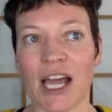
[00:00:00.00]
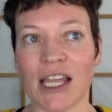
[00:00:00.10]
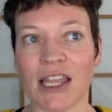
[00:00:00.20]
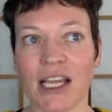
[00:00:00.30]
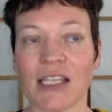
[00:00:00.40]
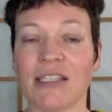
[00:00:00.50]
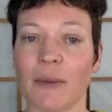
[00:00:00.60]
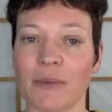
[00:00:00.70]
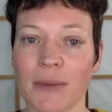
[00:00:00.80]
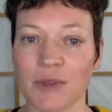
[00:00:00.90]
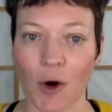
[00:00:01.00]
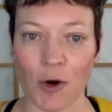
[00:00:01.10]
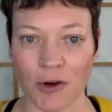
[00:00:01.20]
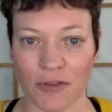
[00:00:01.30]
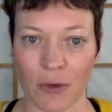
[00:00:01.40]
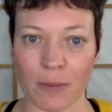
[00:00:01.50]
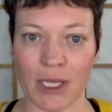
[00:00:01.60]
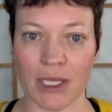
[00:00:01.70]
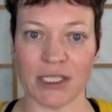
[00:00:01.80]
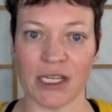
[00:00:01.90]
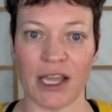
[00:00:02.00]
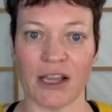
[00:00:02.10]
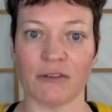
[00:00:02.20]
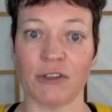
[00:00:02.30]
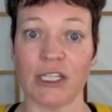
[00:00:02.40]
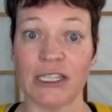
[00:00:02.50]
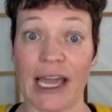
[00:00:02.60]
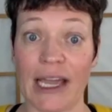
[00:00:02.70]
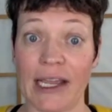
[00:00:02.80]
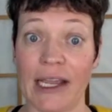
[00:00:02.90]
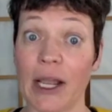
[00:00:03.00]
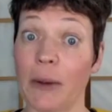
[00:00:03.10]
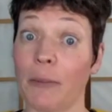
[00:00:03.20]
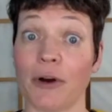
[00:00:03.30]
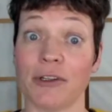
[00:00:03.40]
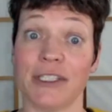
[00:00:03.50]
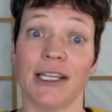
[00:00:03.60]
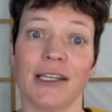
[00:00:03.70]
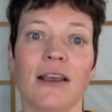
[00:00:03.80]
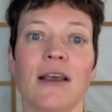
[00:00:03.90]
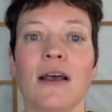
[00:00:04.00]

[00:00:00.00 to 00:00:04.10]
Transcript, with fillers: i think is sometimes harder for me to like relay in person